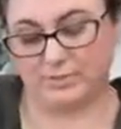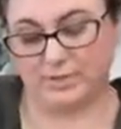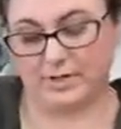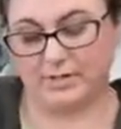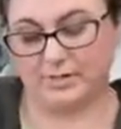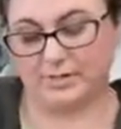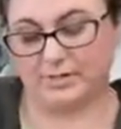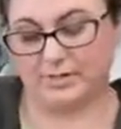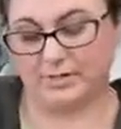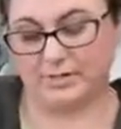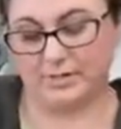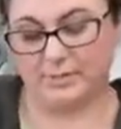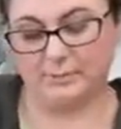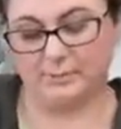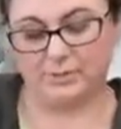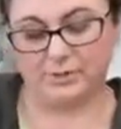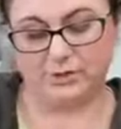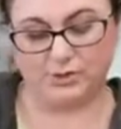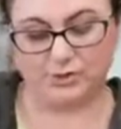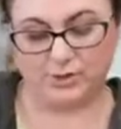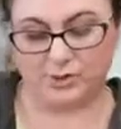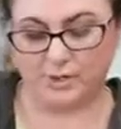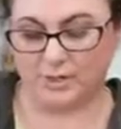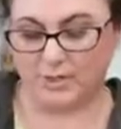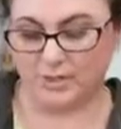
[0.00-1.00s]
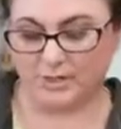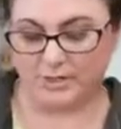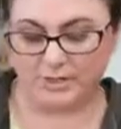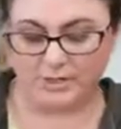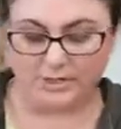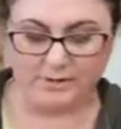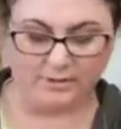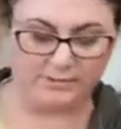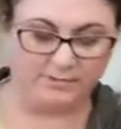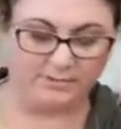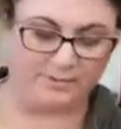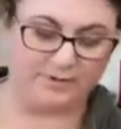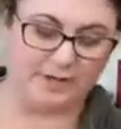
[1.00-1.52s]
it seemed strong
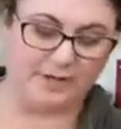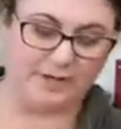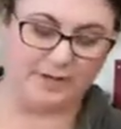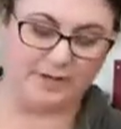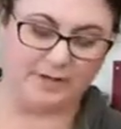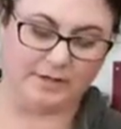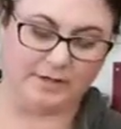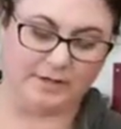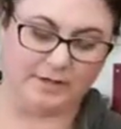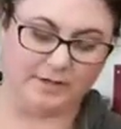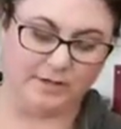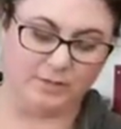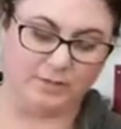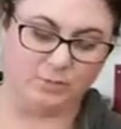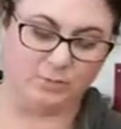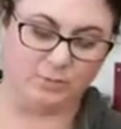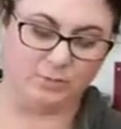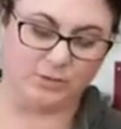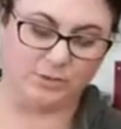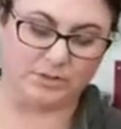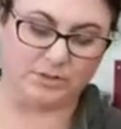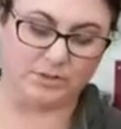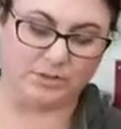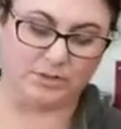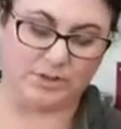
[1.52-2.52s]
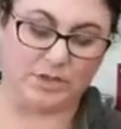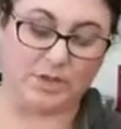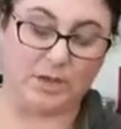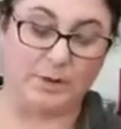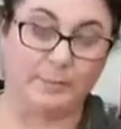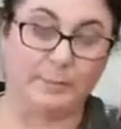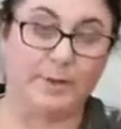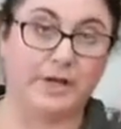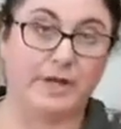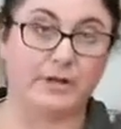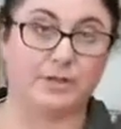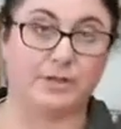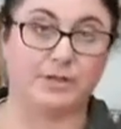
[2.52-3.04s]
enough and it worked a
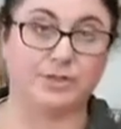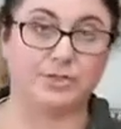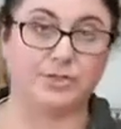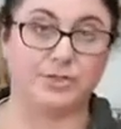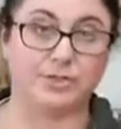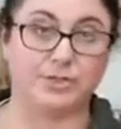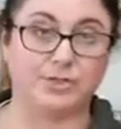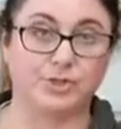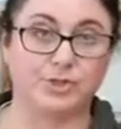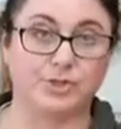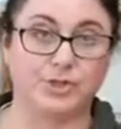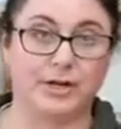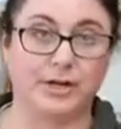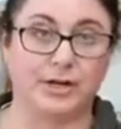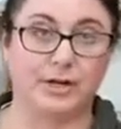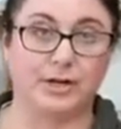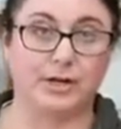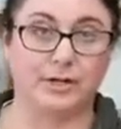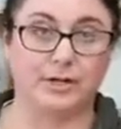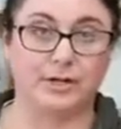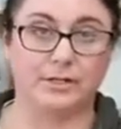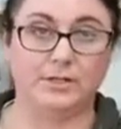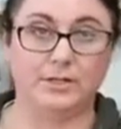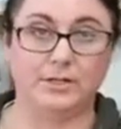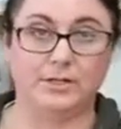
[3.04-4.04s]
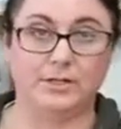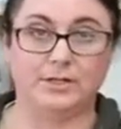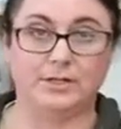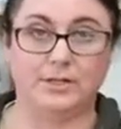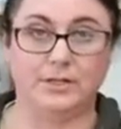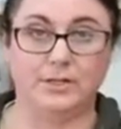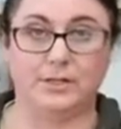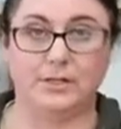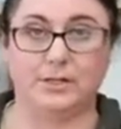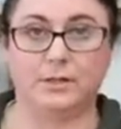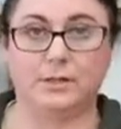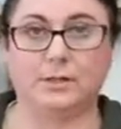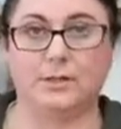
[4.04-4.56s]
lot better. So try
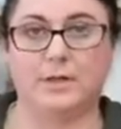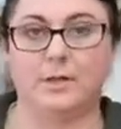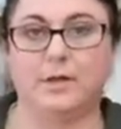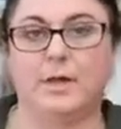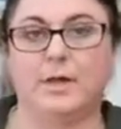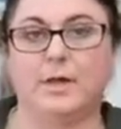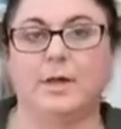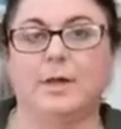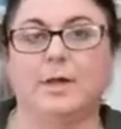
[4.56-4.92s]
using